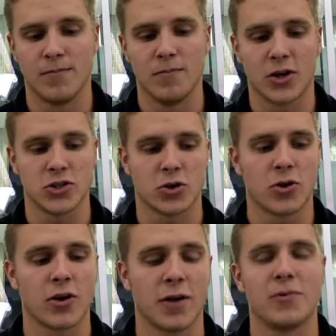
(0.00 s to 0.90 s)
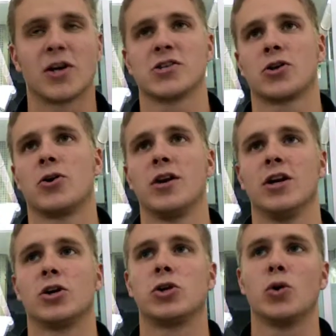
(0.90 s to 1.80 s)
because I couldn't
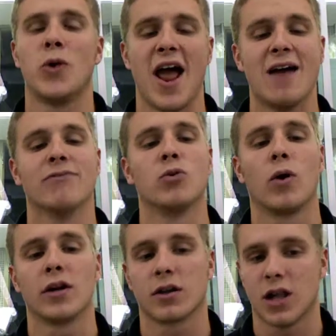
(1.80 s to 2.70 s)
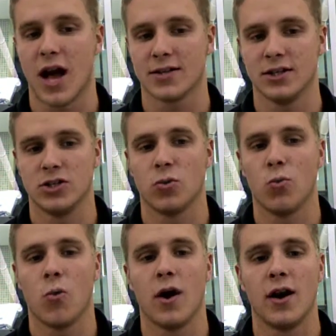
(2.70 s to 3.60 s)
include everyone in class into
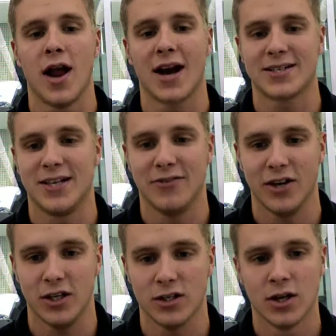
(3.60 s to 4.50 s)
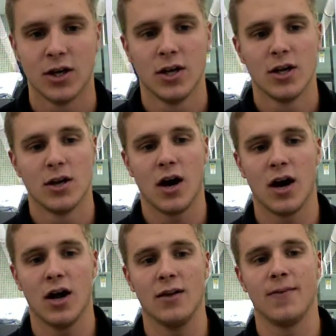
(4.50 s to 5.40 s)
one activity.
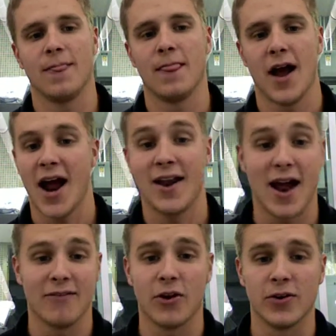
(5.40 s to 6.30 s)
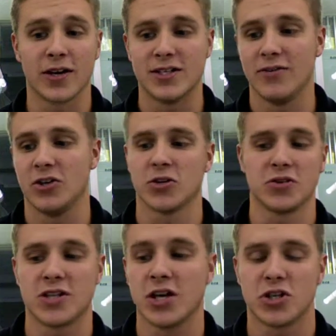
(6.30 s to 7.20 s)
I had to have other activities, other
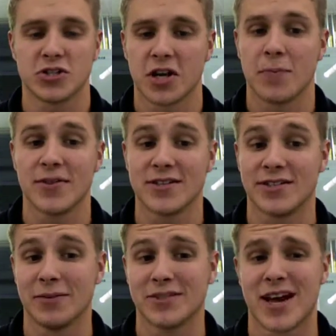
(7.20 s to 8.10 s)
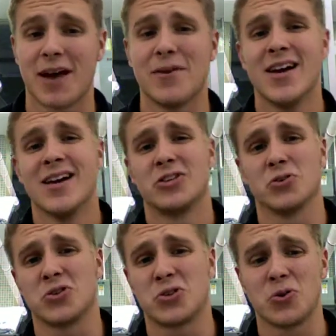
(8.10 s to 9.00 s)
stations set up at the same time, so
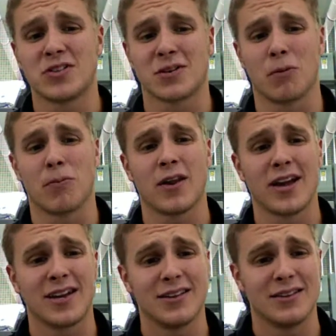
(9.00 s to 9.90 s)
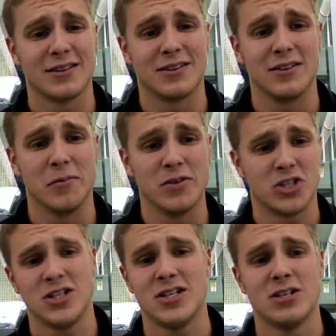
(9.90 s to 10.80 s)
the students that were playing the
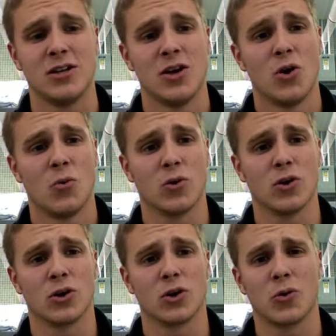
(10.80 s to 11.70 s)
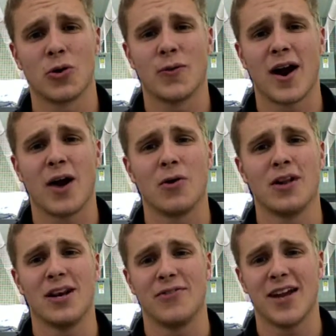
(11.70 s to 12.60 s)
machine were going around,
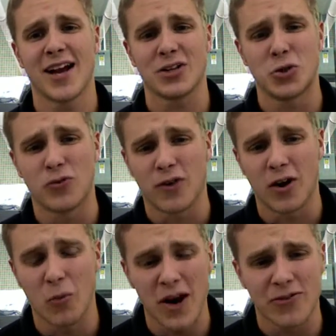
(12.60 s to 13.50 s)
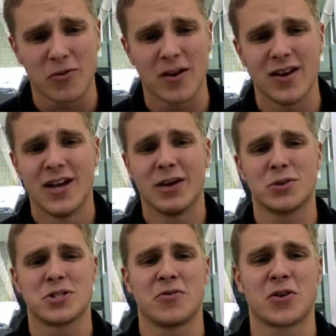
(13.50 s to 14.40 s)
and if they got too far away from it, it
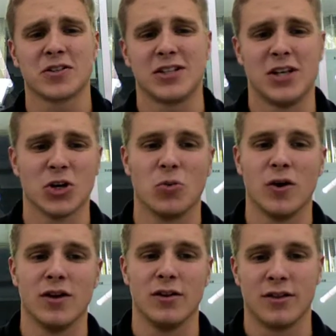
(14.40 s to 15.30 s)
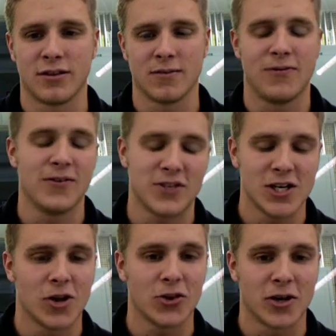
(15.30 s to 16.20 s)
was difficult to hear with
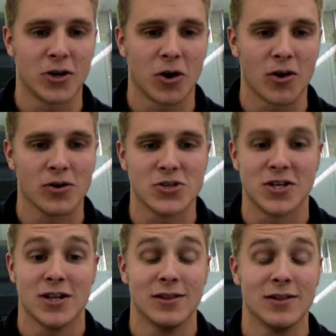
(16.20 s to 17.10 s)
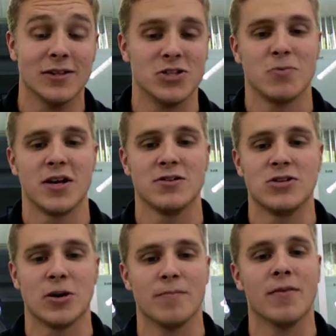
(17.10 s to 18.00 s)
15 other kindergartners in the
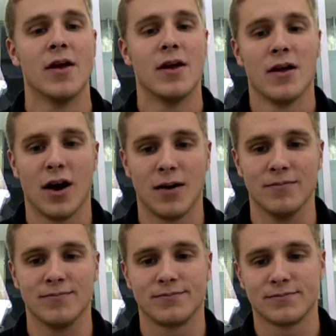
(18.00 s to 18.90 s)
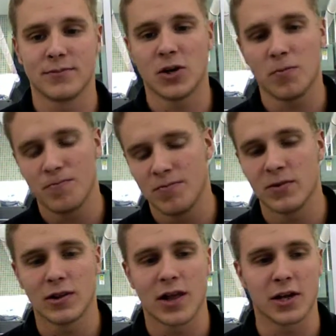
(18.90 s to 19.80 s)
gymnasium,
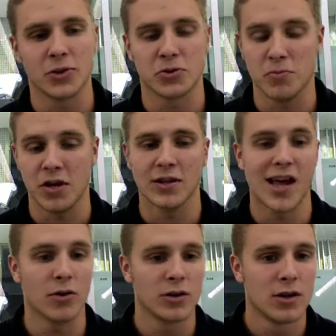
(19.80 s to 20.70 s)
letting loose and being loud.